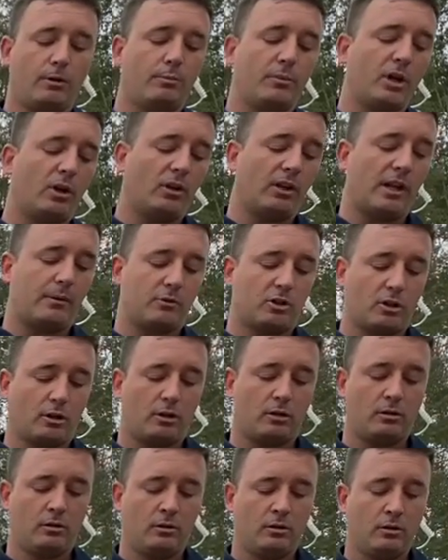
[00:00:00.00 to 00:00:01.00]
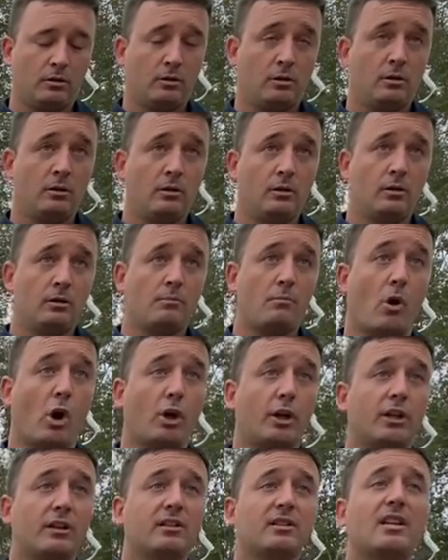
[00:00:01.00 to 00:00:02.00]
middle name, sir? Marcus.
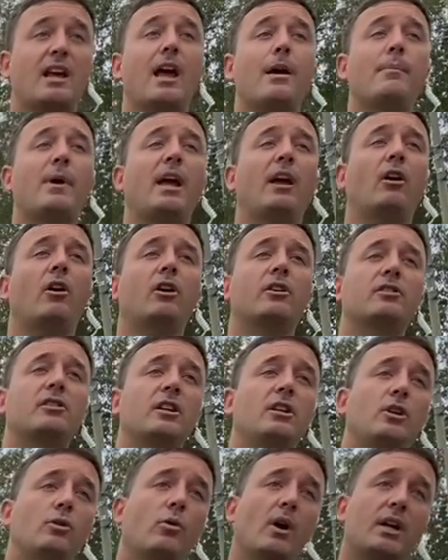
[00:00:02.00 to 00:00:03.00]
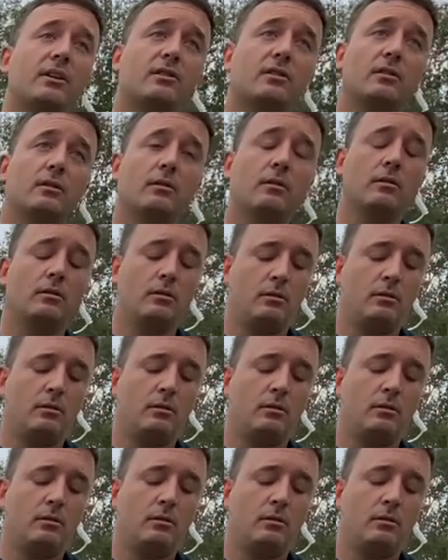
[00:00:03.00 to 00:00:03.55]
Marcus, mm-hmm. M-A-R-C-U-S? That's correct.